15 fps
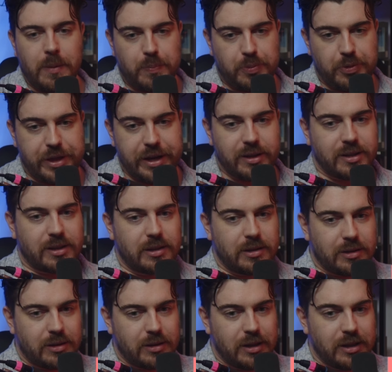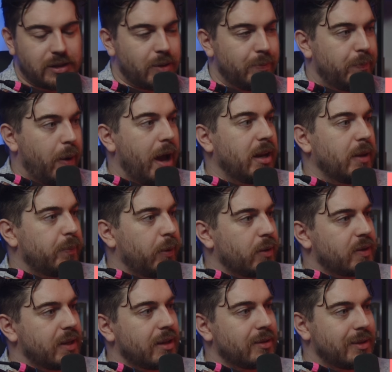this is combining both
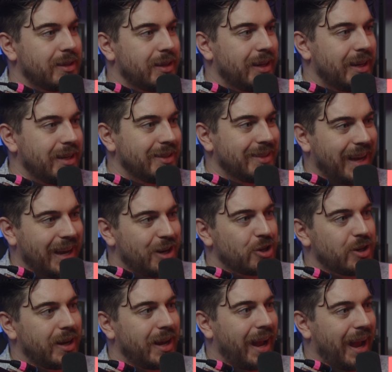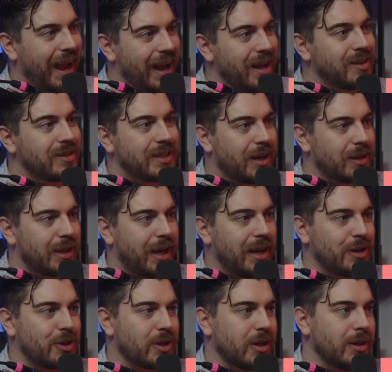Southeast Asia and South
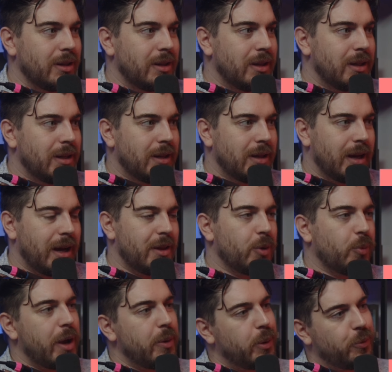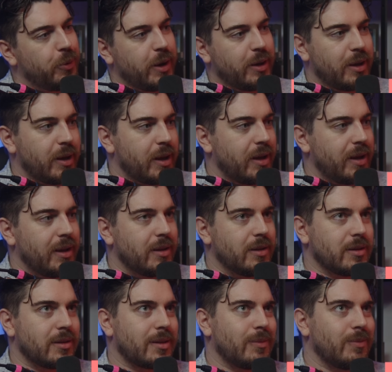Asia. And the way we're ranking it
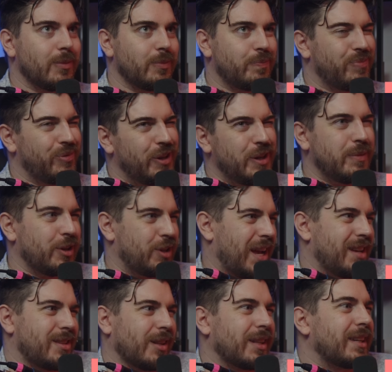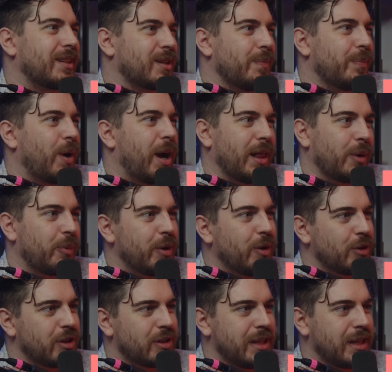is pretty much as the leagues combined. Like we're
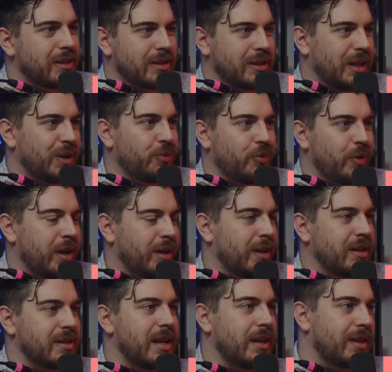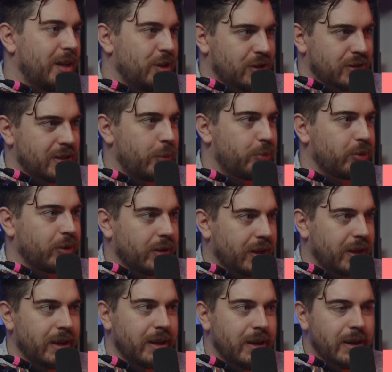not just necessarily ranking South Asia separately. Yeah,
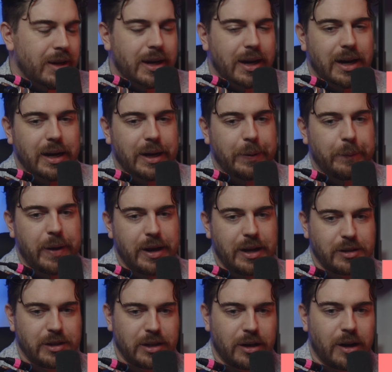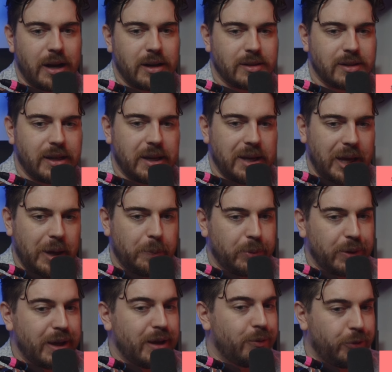yeah, yeah. Um, and as you can kind of see here,
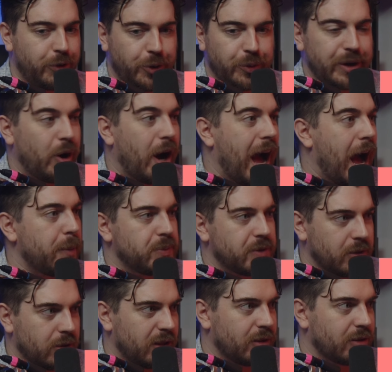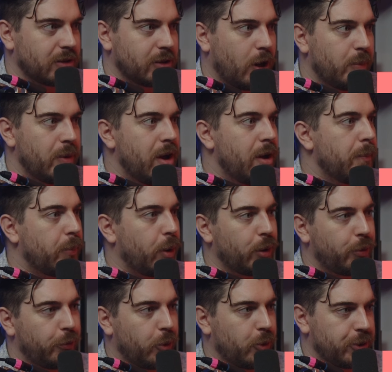Bleed Fury absolutely on top, both
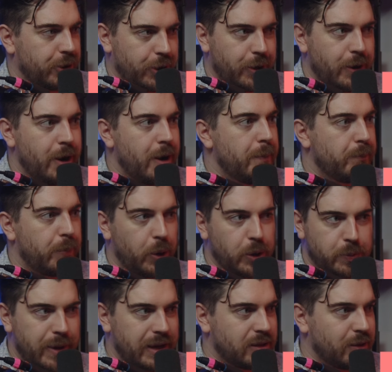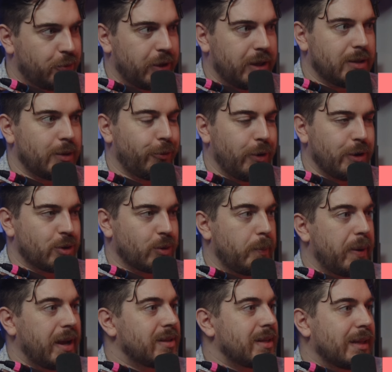4 and 0, both massive round differential,
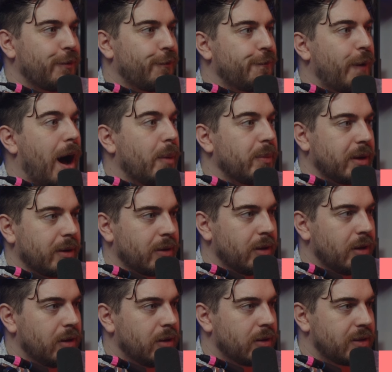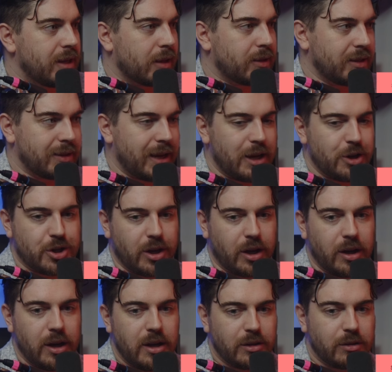basically farming Southeast
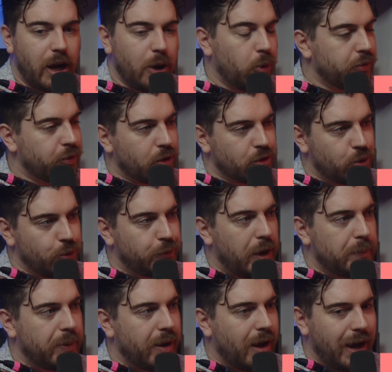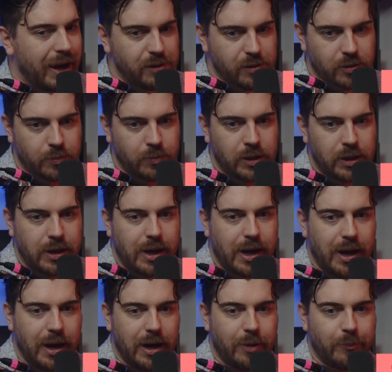Asia. Direwolves not too far behind them.
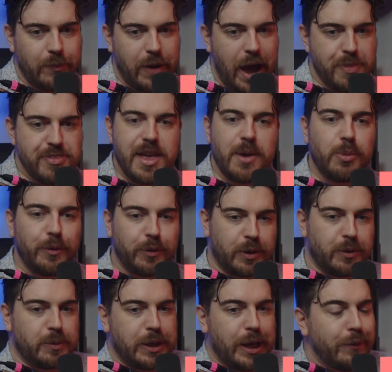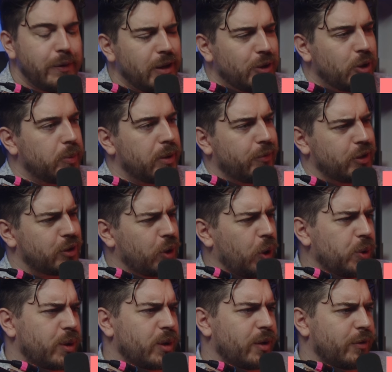Um, and then we've given a little bit of a
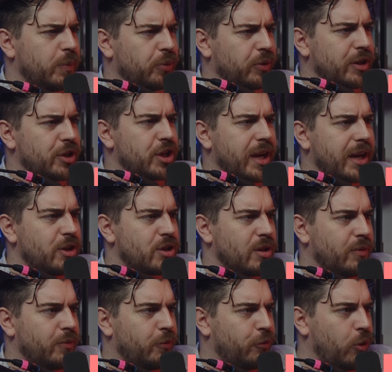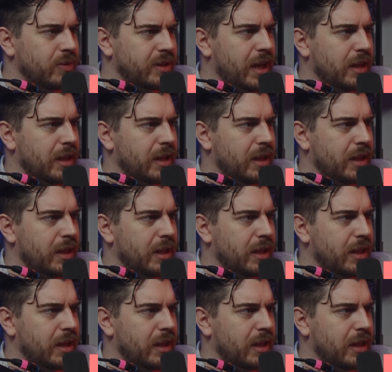token of appreciation from South